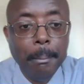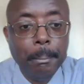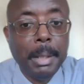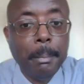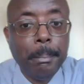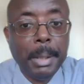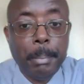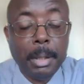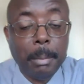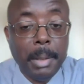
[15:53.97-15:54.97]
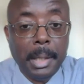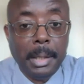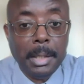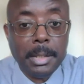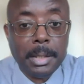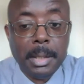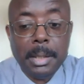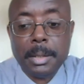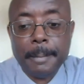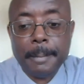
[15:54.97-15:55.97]
But the bottom line
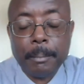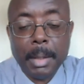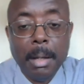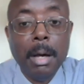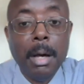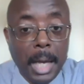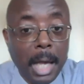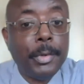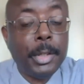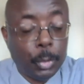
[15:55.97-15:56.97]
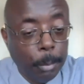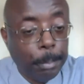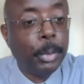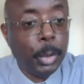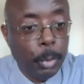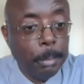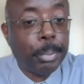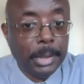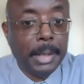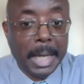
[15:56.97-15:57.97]
is her evidence will put you in
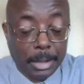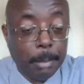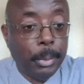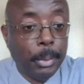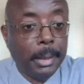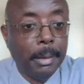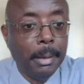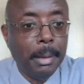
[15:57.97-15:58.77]
prison. That's the point.